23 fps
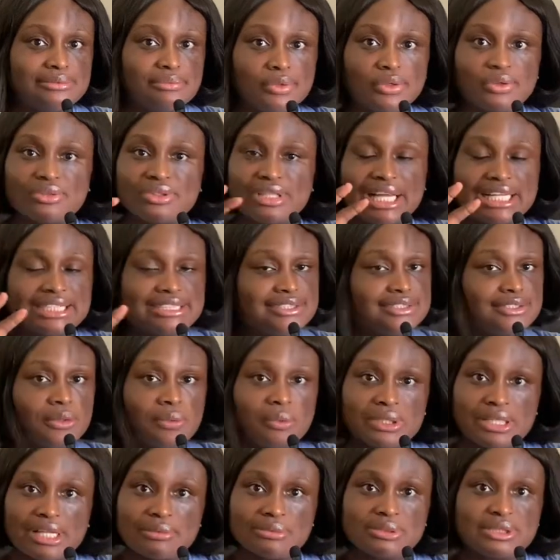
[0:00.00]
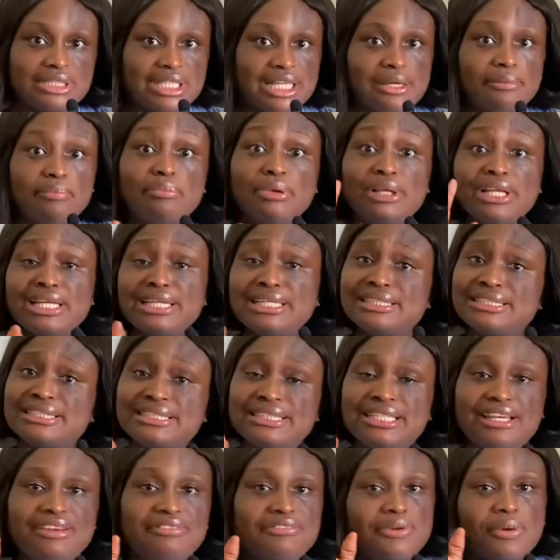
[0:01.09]
milk. That is not what I'm saying. Please
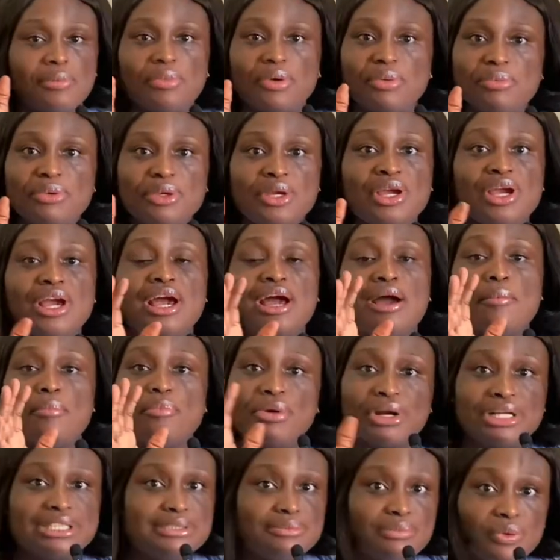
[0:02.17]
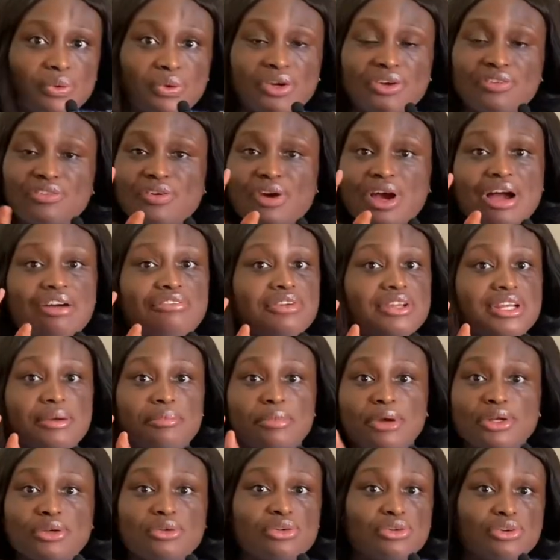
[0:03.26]
give your baby breast milk if you're having a
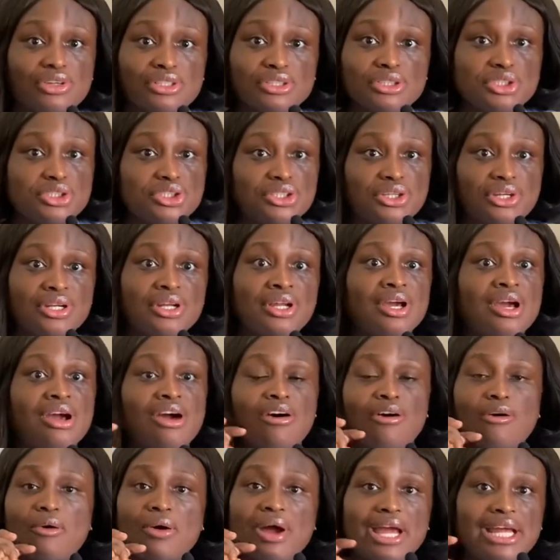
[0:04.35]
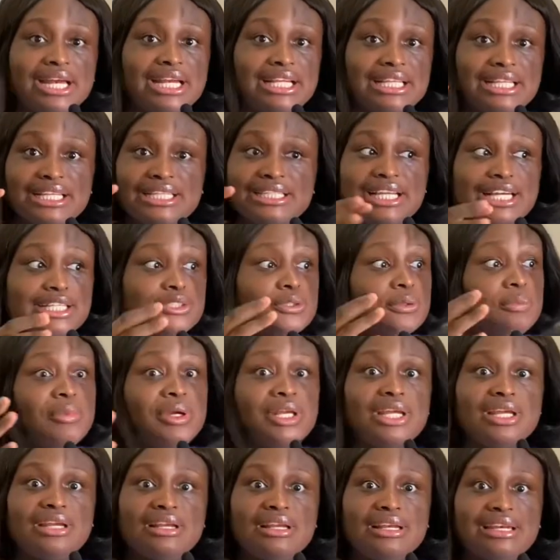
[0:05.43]
medical condition or anything. There are so
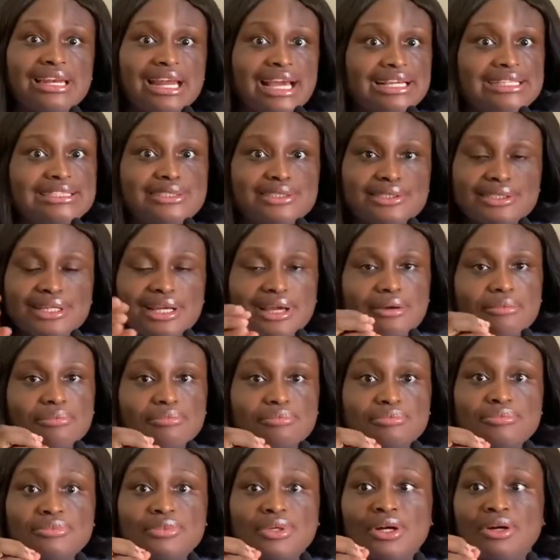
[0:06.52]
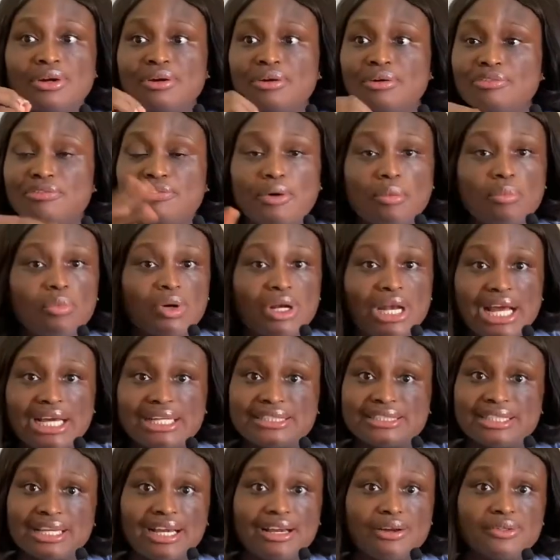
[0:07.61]
many nice
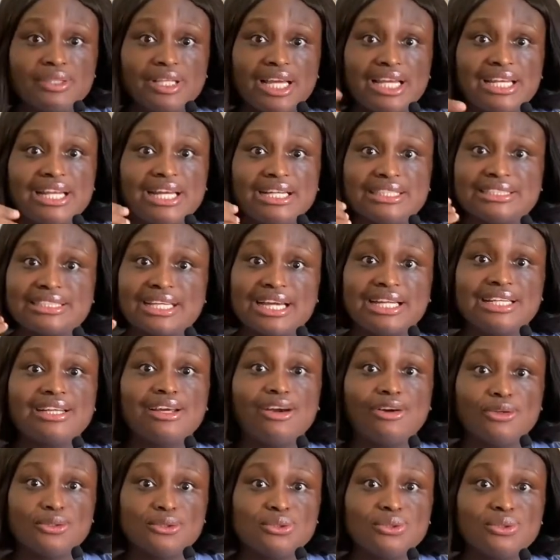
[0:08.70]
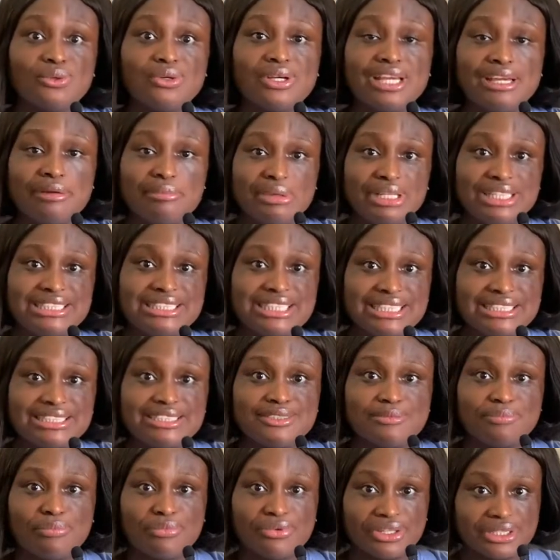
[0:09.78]
formulas out there that can also
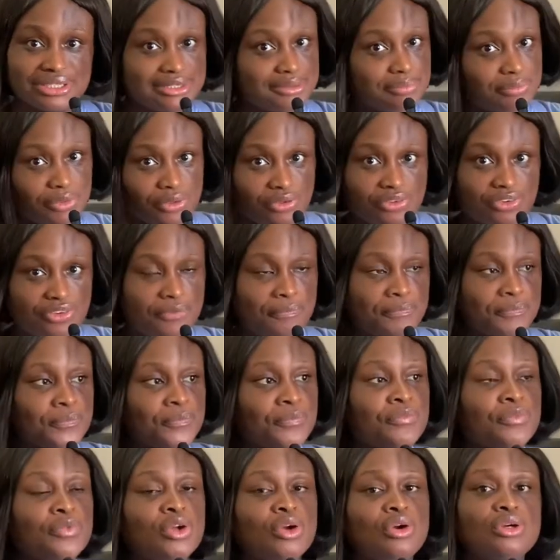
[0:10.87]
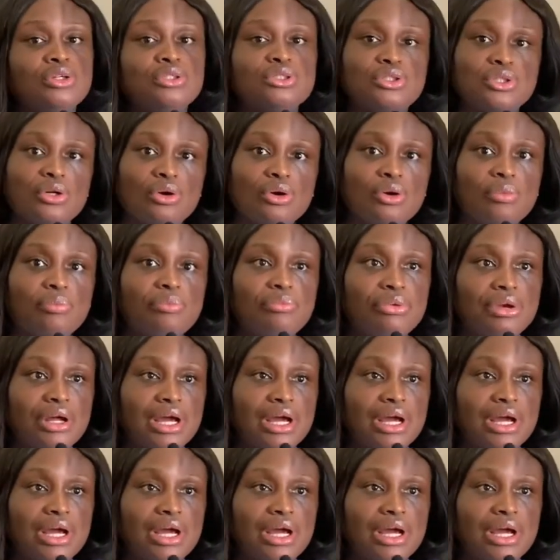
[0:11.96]
imitate breast milk. So